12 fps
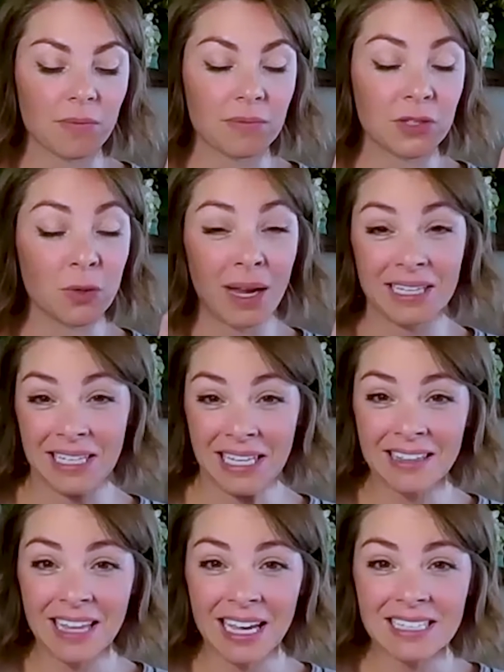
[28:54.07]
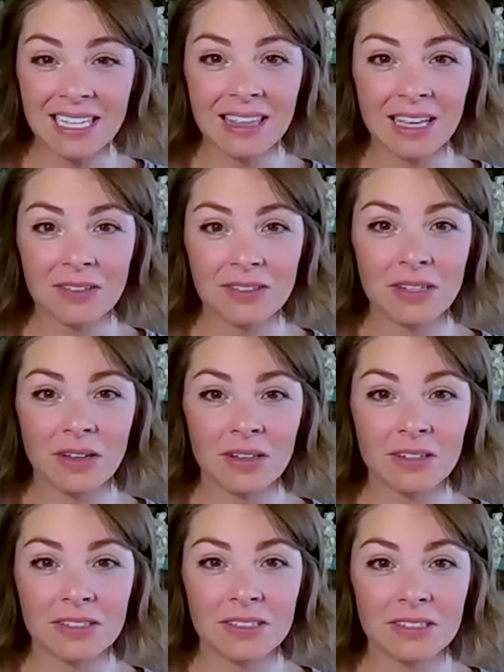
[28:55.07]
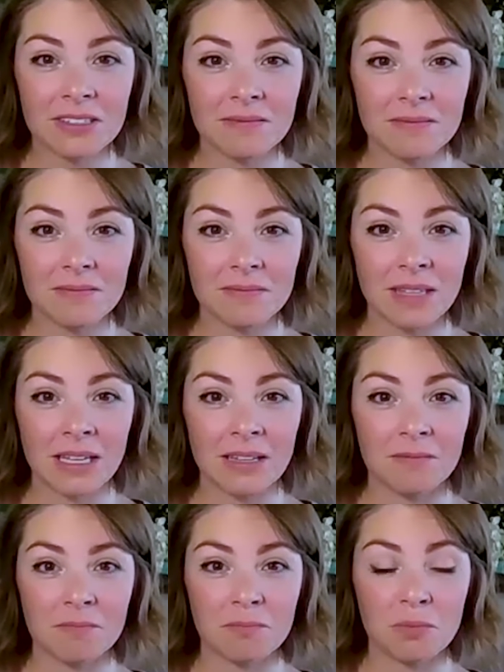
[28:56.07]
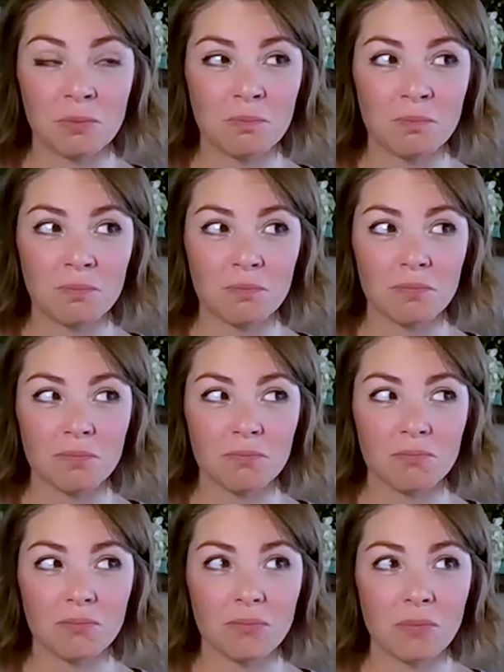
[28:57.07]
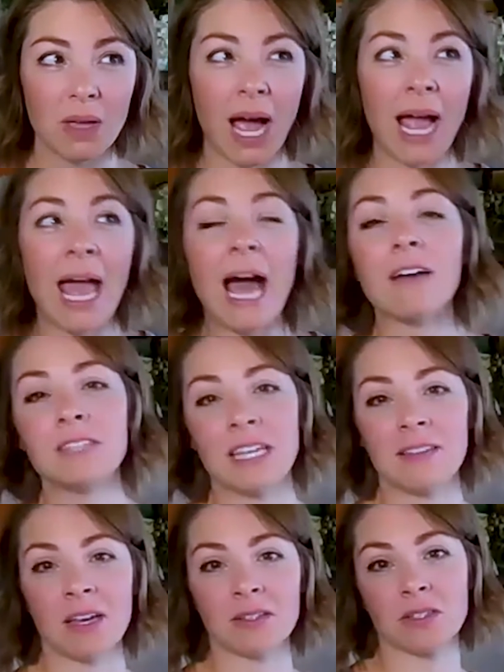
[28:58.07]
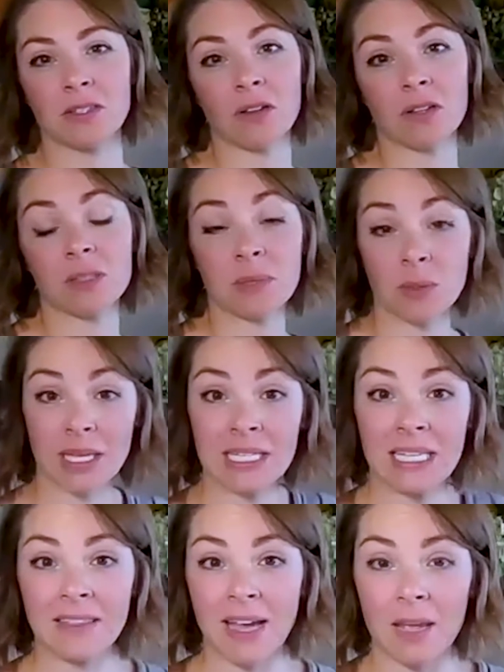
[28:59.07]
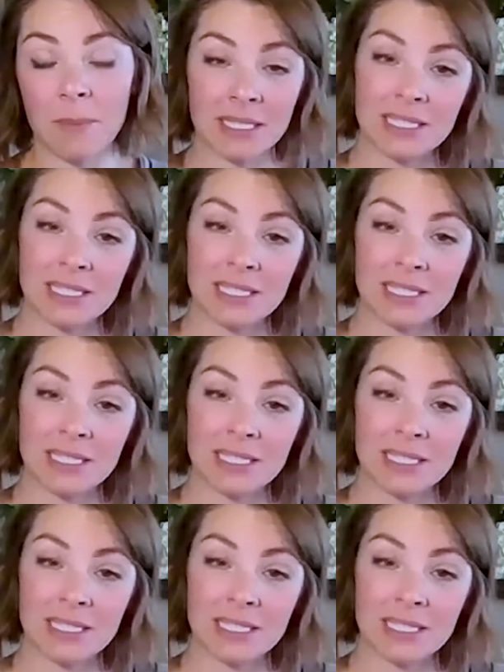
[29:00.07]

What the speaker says: do I need that $10,000? Like, I have $10,000, but do I need that? Am I